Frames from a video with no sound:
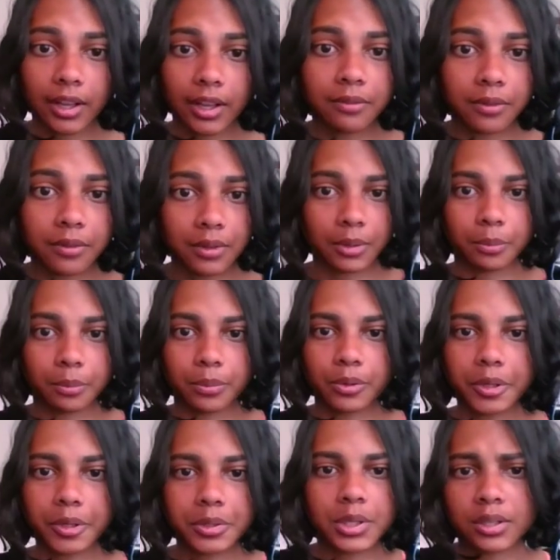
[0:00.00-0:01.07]
have a
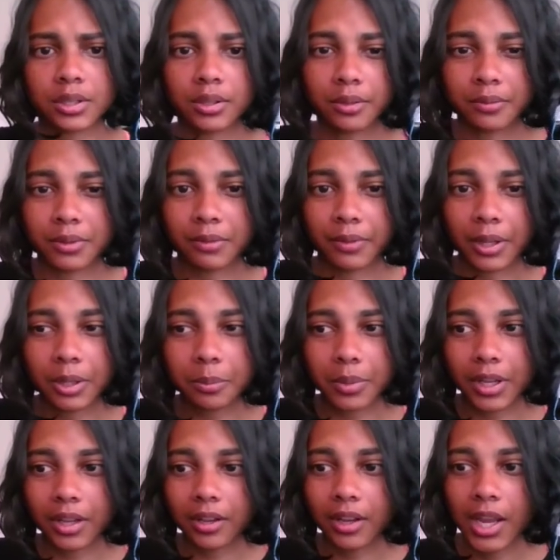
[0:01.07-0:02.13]
process of
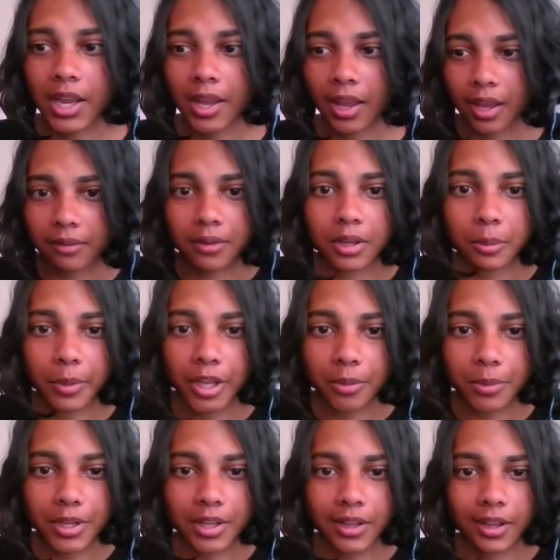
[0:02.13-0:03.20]
developing, having a
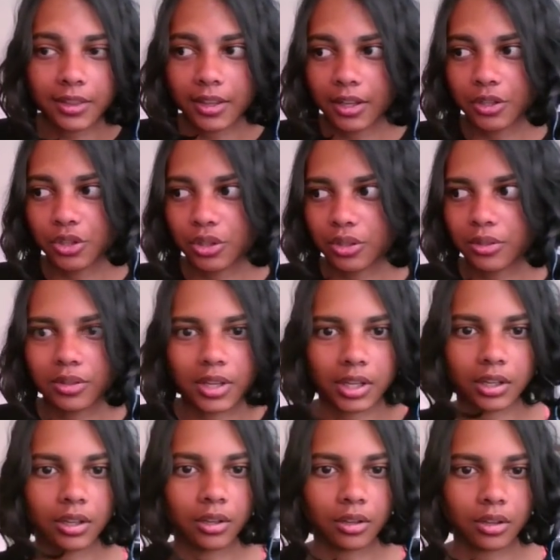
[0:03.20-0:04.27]
baby, and then just
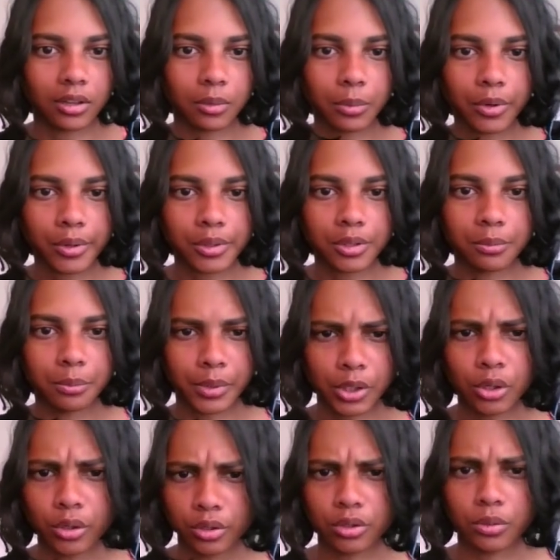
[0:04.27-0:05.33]
getting an abortion
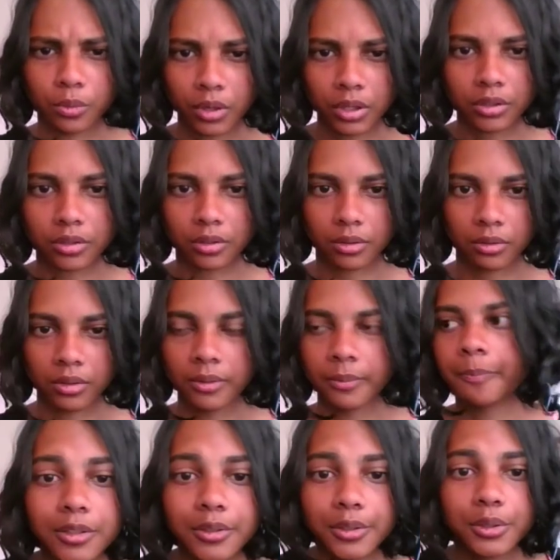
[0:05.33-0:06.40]
because you want to.
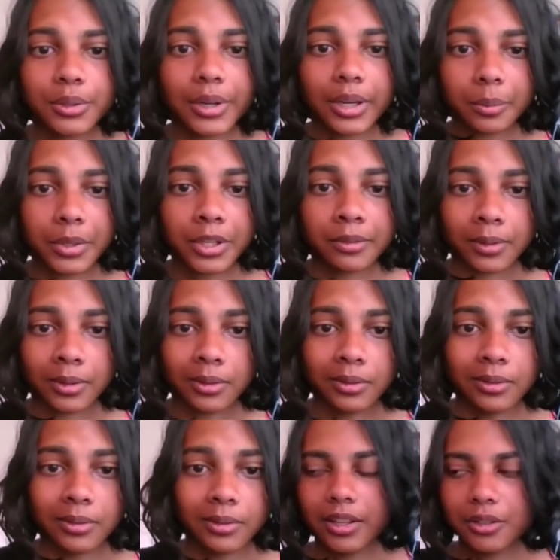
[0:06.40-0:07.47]
That is just straight up evil.
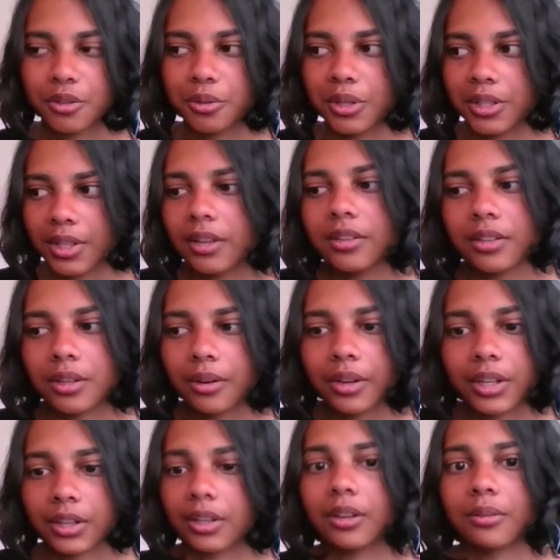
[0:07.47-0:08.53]
There's no necessity or
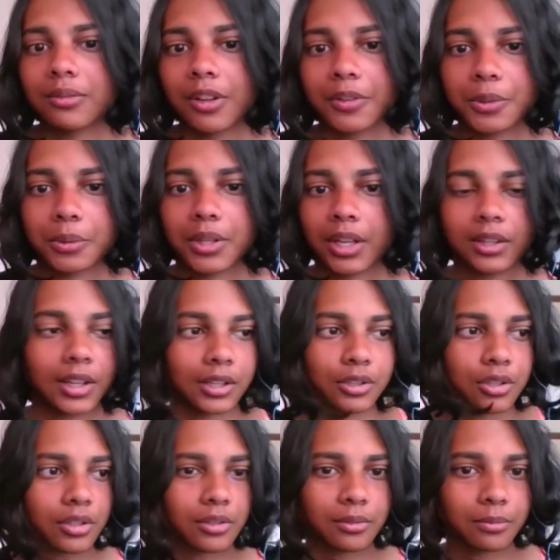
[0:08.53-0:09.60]
anything involved with that. That's
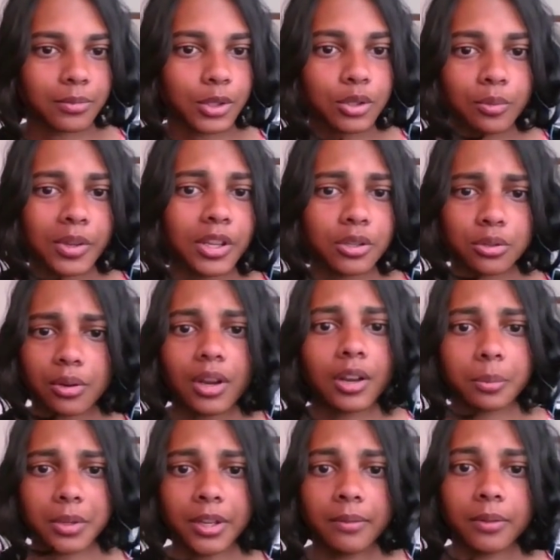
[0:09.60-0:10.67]
just you being straight
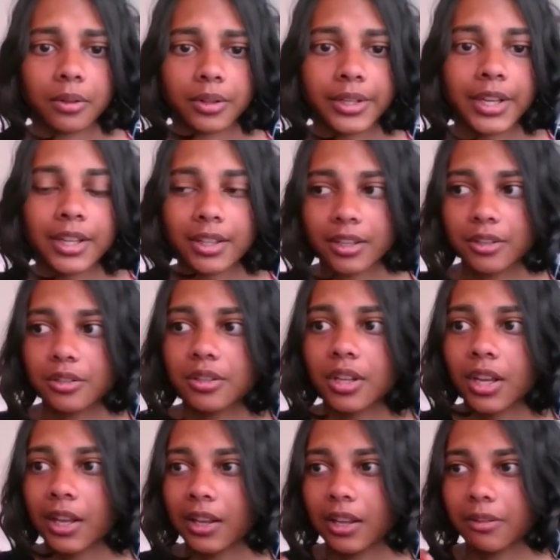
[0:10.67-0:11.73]
up evil. That is,
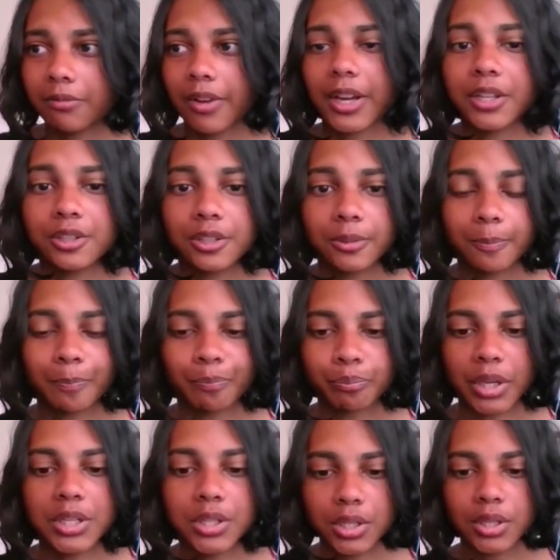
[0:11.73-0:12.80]
if I just
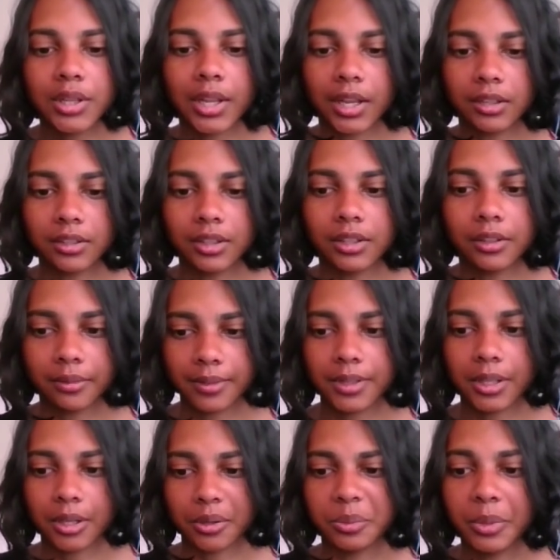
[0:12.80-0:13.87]
mentioned that in the
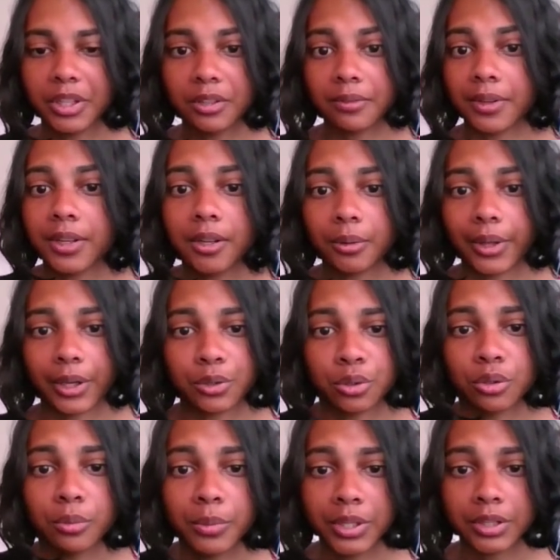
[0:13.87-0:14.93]
video and made the video like
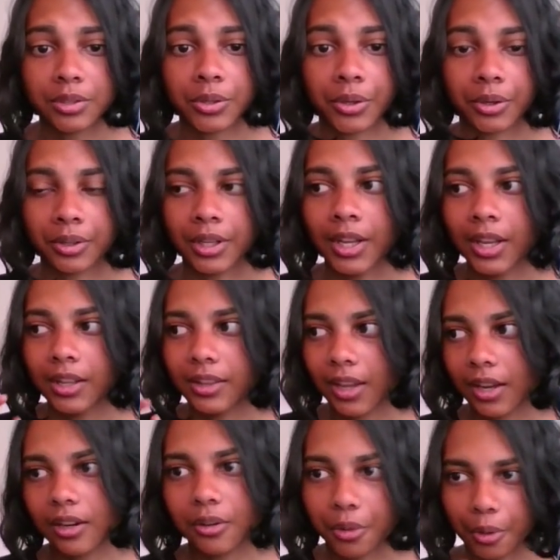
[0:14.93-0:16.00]
2 minutes long,
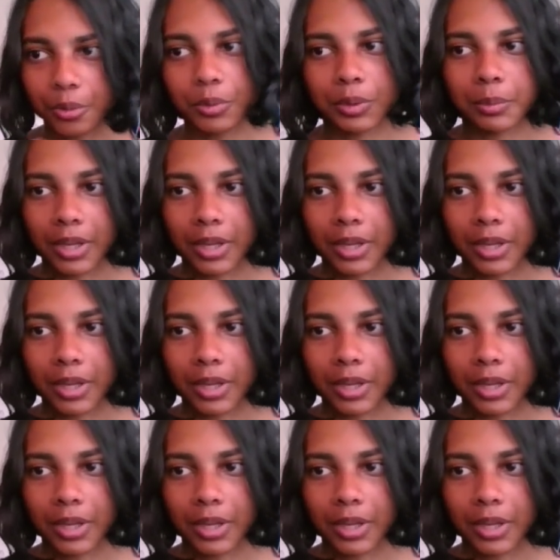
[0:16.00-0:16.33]
that alone